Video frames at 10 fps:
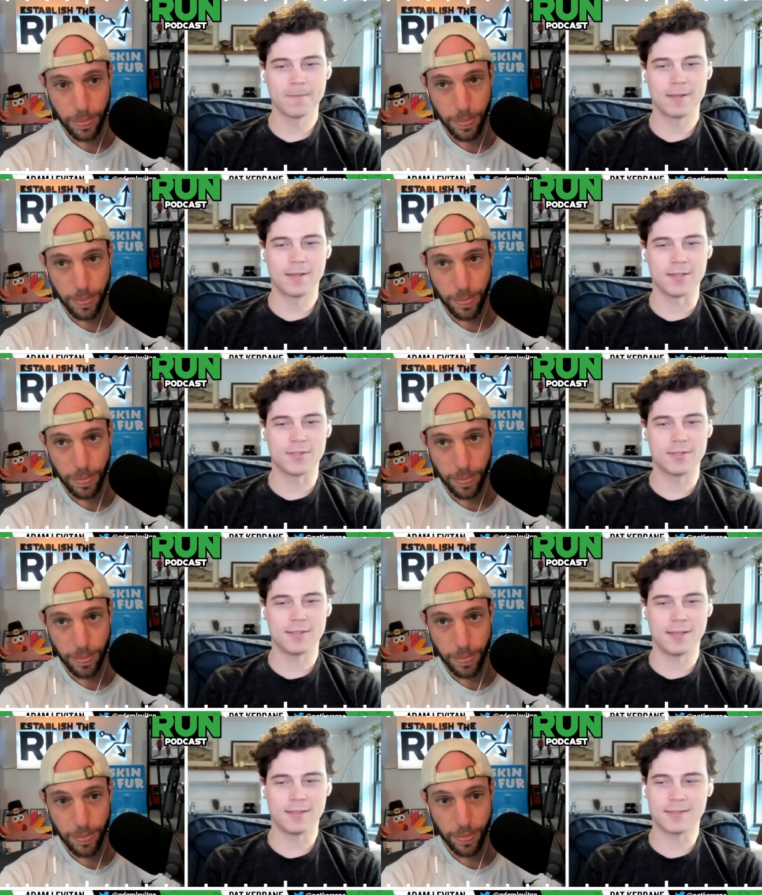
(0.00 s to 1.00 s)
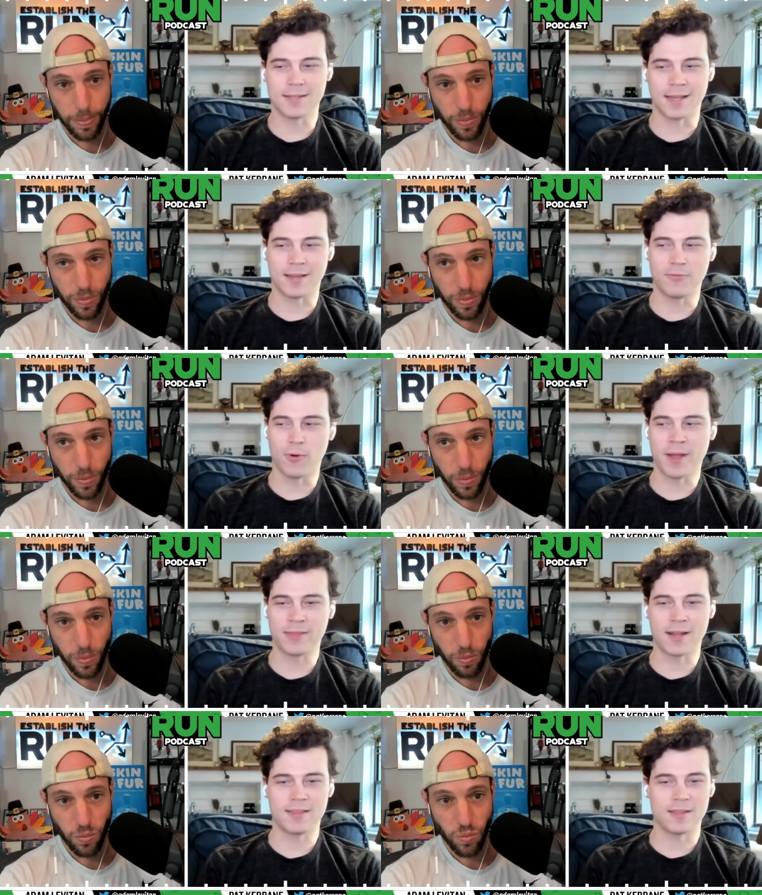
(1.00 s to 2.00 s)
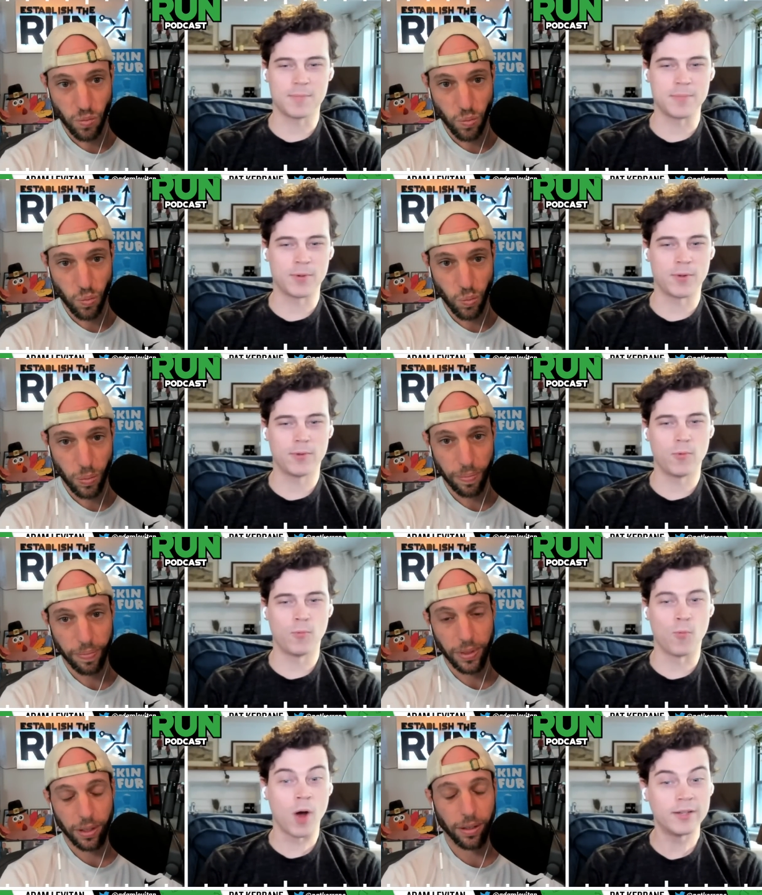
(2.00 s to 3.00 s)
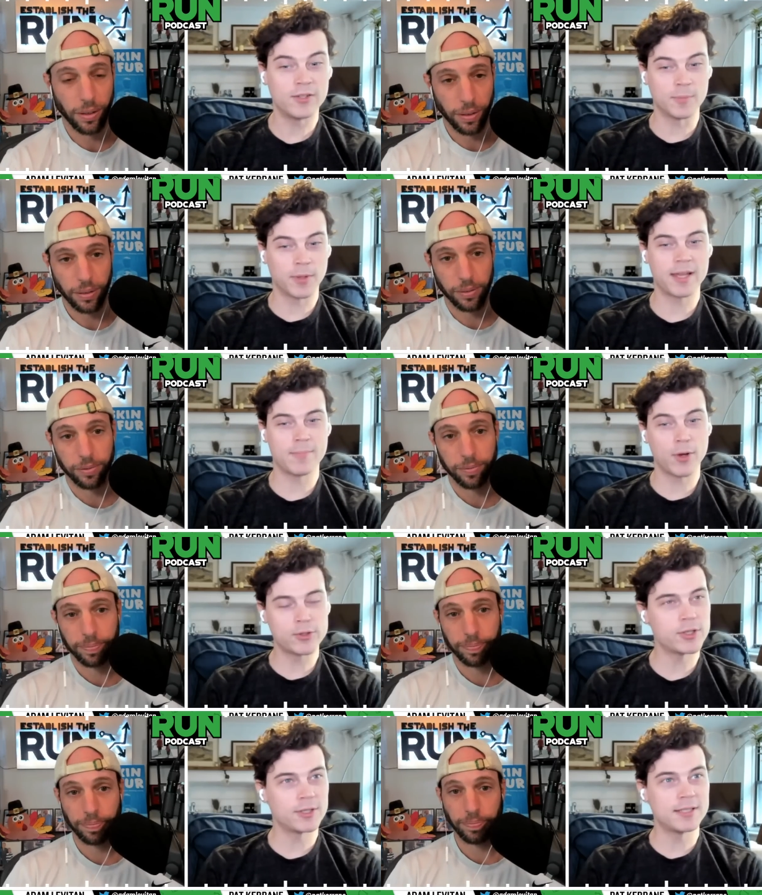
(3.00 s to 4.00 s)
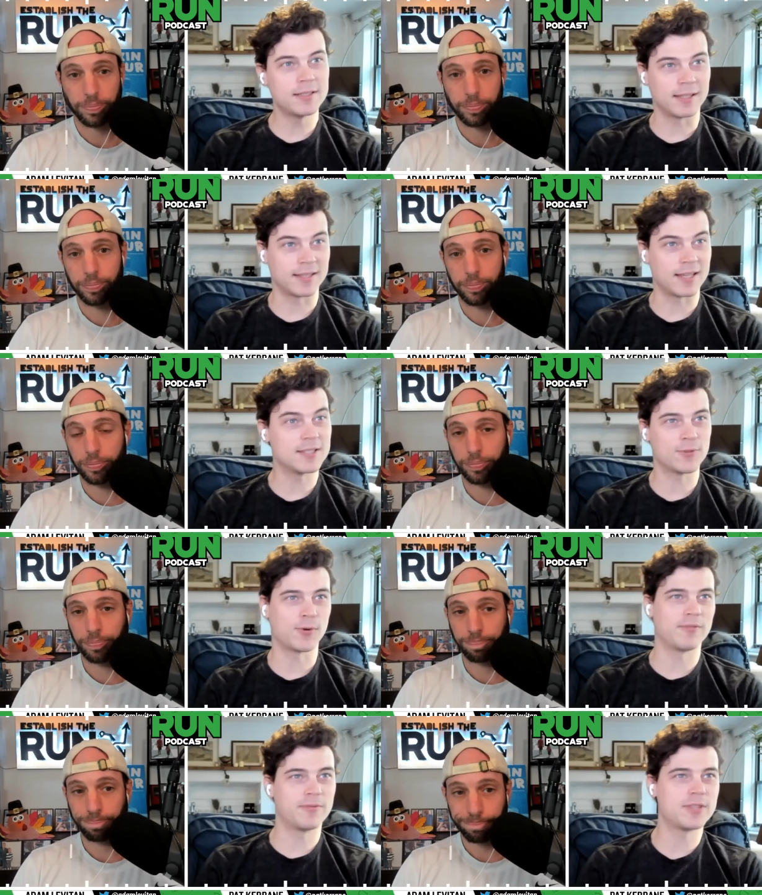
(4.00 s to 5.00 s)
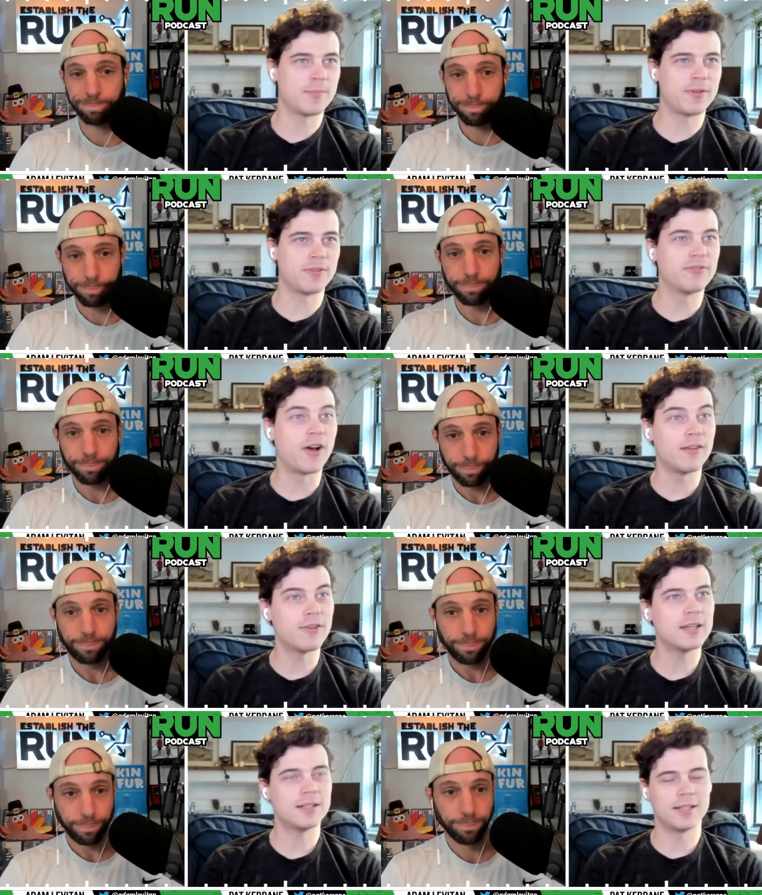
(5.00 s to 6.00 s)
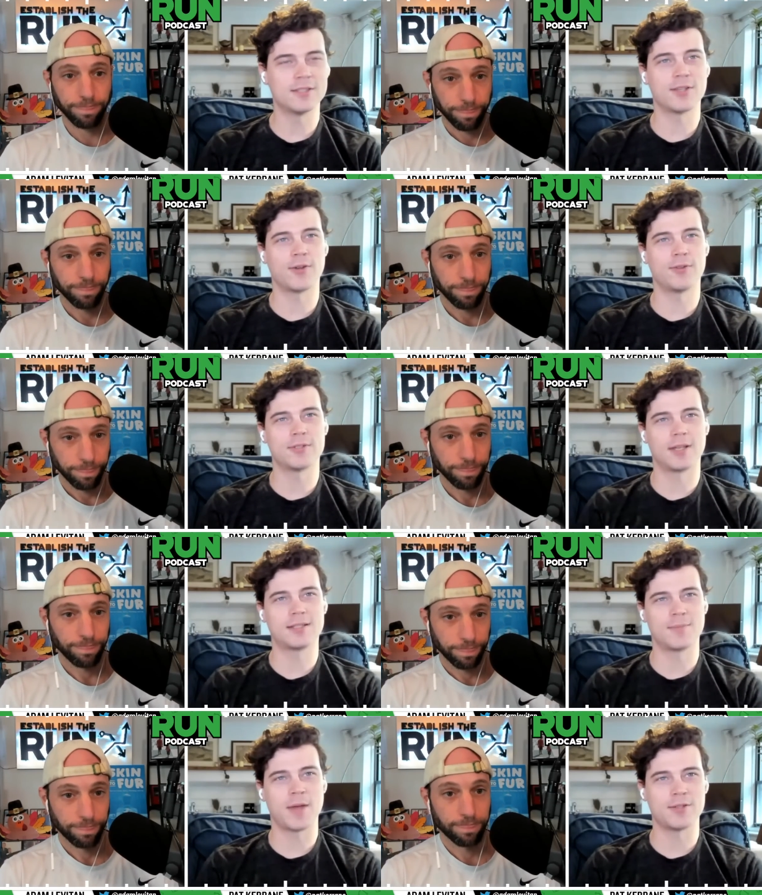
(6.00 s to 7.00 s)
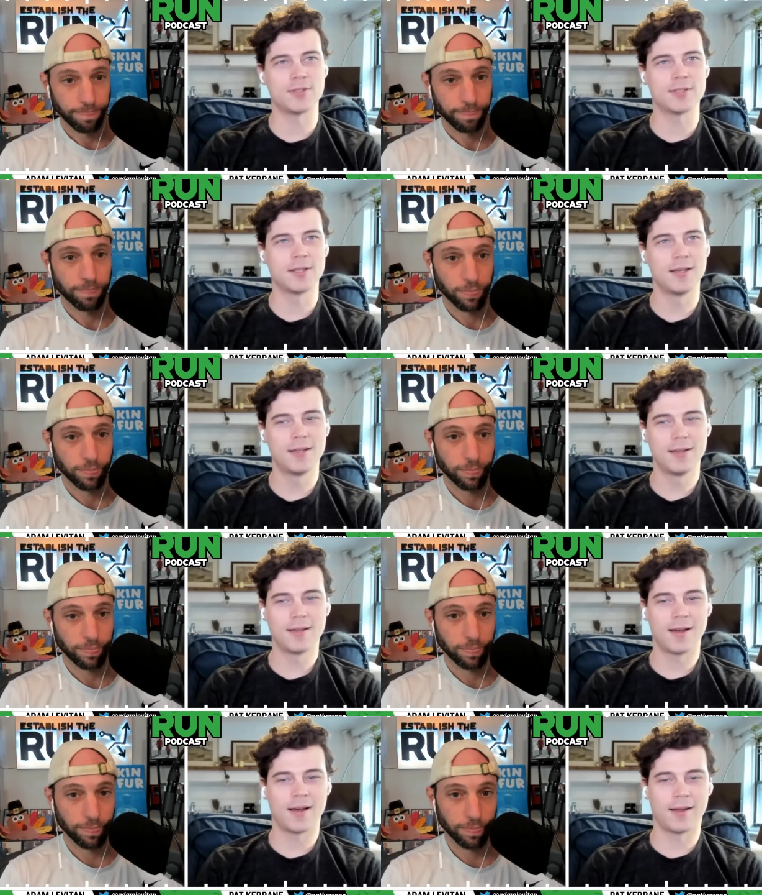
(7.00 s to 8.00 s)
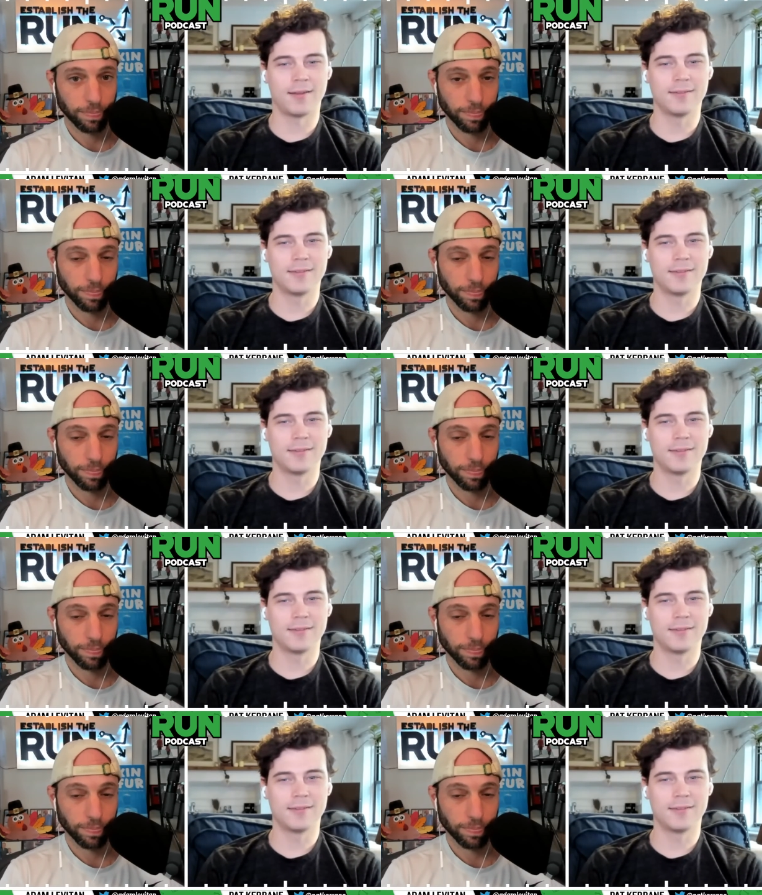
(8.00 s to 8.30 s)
Speaker 1: because it's like a format that I think people want to play emotionally. Like that's sort of some of the fun of it, and so there's like some edges uh,